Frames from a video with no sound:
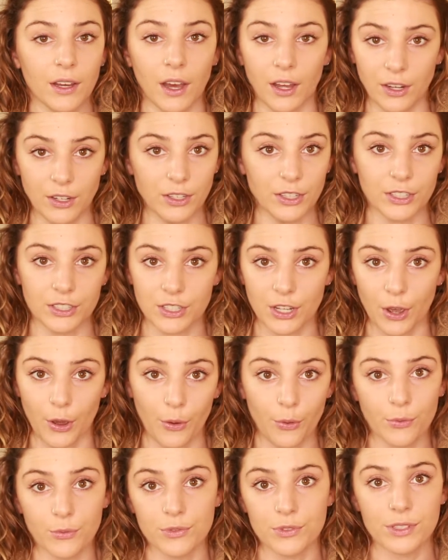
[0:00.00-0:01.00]

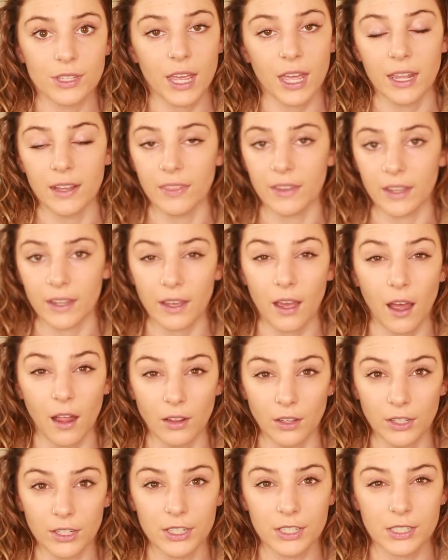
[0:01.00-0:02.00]
undertones and the
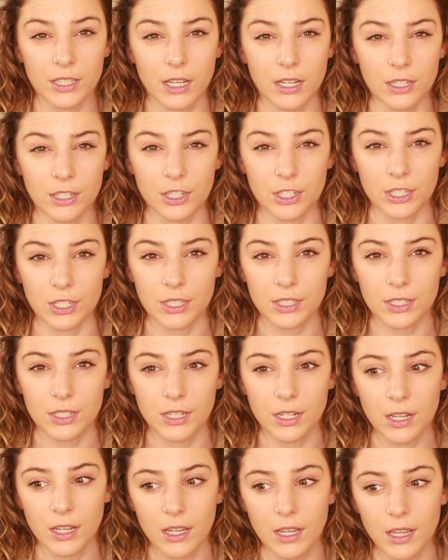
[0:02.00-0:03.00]
colors and just
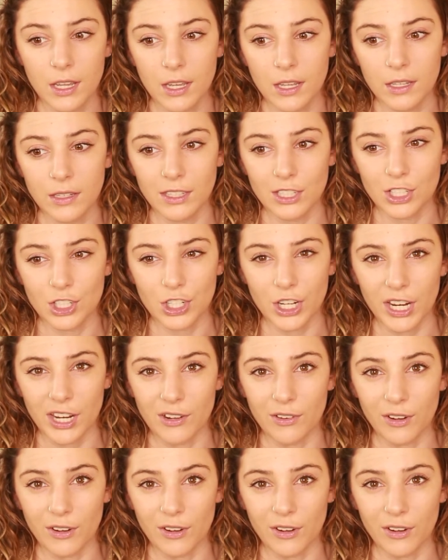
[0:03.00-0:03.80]
the shade